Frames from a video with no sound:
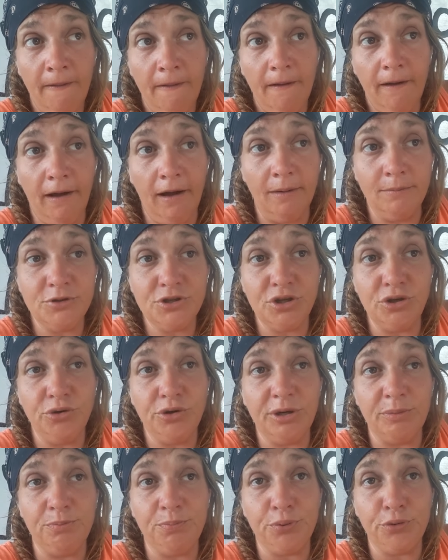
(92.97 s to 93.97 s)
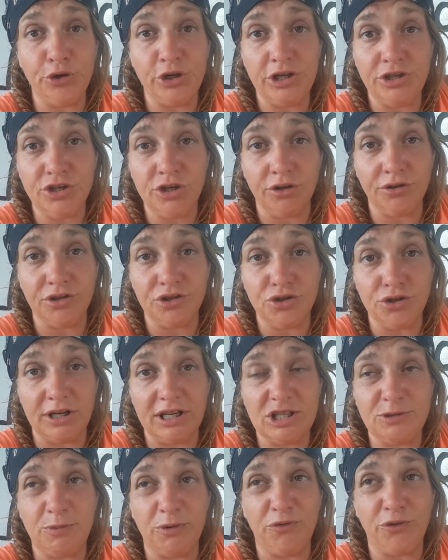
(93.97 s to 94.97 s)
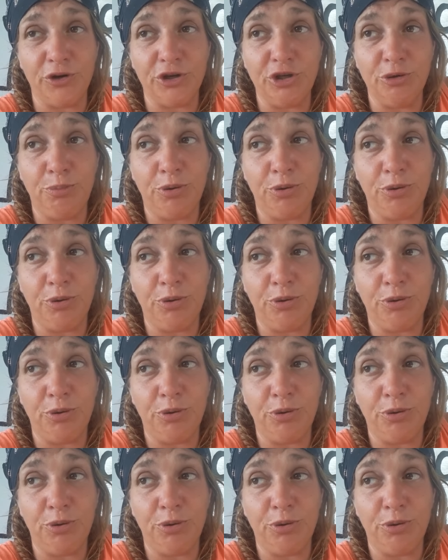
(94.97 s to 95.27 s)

so you can pre-chill the drinks before you